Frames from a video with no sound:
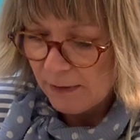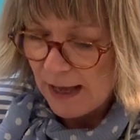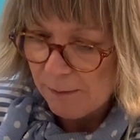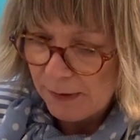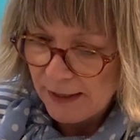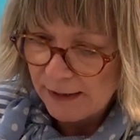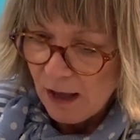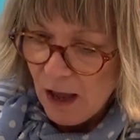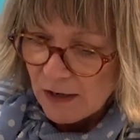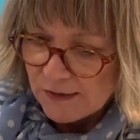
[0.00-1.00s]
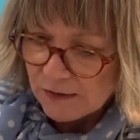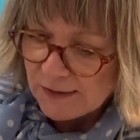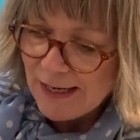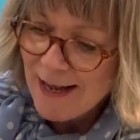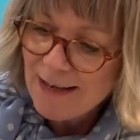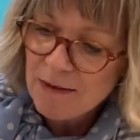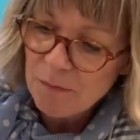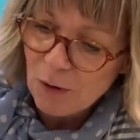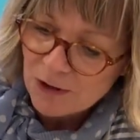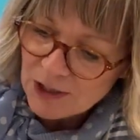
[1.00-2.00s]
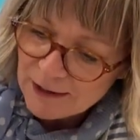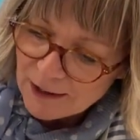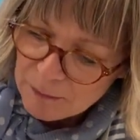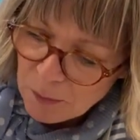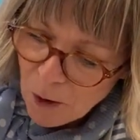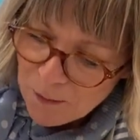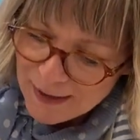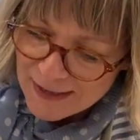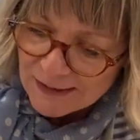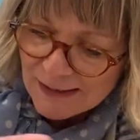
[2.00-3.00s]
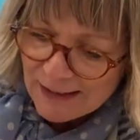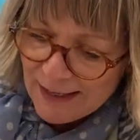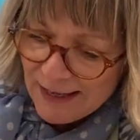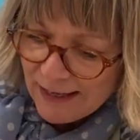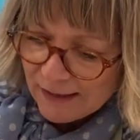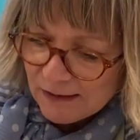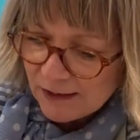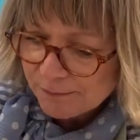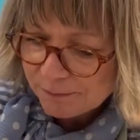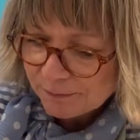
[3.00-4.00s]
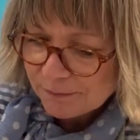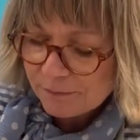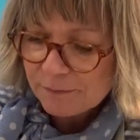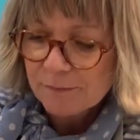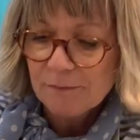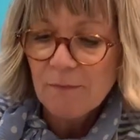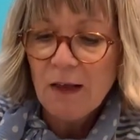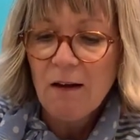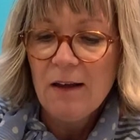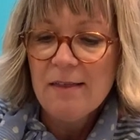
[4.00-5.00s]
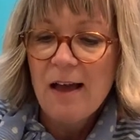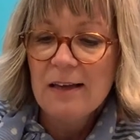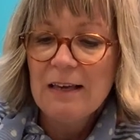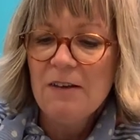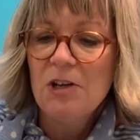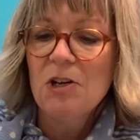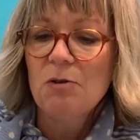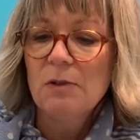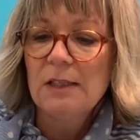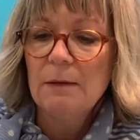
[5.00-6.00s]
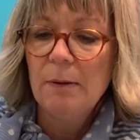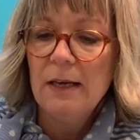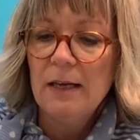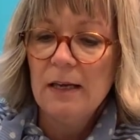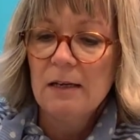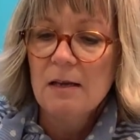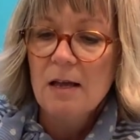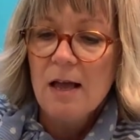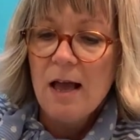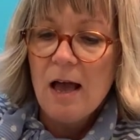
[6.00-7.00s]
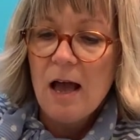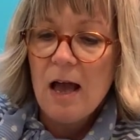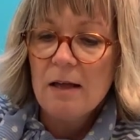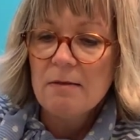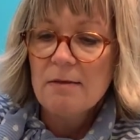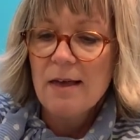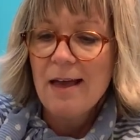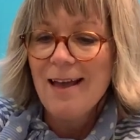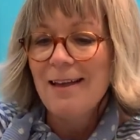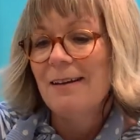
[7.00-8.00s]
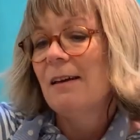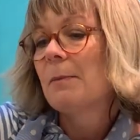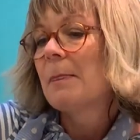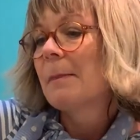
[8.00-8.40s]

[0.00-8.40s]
happening. So take the brush, and I'm going to pop it into the ink like that, give it a good old dip in, and then